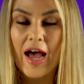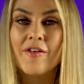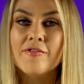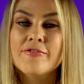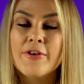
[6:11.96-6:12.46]

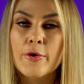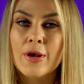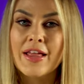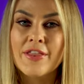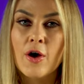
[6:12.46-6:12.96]
and faux
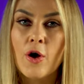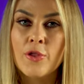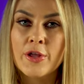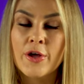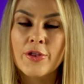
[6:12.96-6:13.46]
leather on
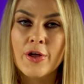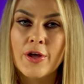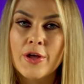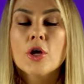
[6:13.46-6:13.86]
the other.